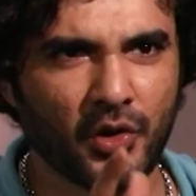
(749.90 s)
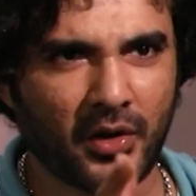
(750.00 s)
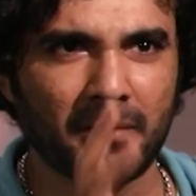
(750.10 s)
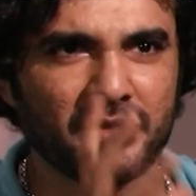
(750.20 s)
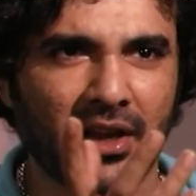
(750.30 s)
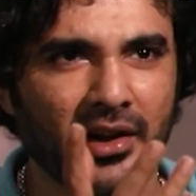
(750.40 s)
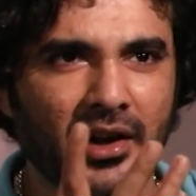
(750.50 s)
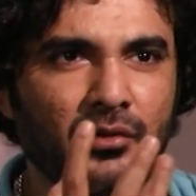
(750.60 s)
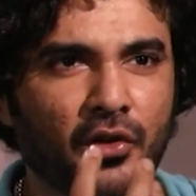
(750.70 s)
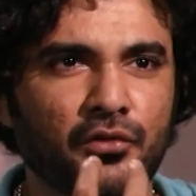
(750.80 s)
what I'm saying
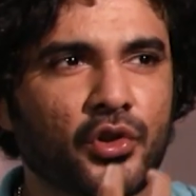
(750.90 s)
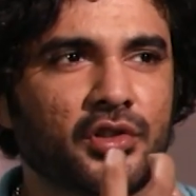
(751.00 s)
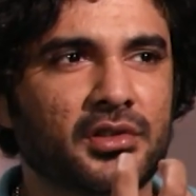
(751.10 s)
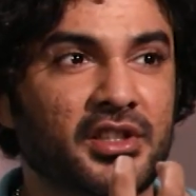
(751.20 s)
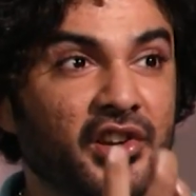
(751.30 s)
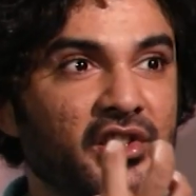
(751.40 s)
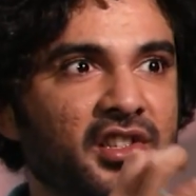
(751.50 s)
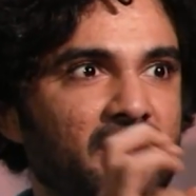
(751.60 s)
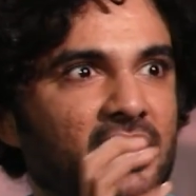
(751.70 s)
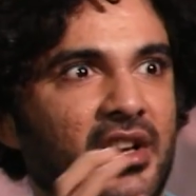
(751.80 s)
right one of those serious
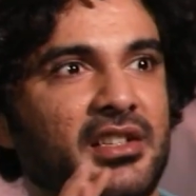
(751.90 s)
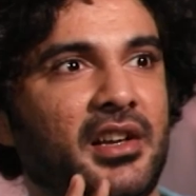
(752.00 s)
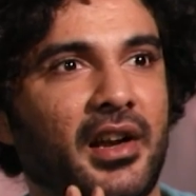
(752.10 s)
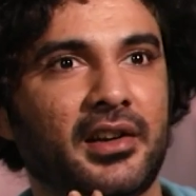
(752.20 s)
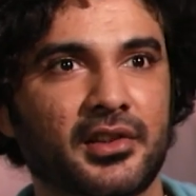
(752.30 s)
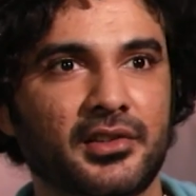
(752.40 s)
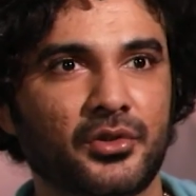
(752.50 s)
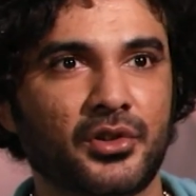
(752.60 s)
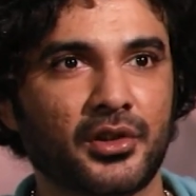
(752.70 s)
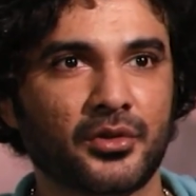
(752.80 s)
crazy directors untaru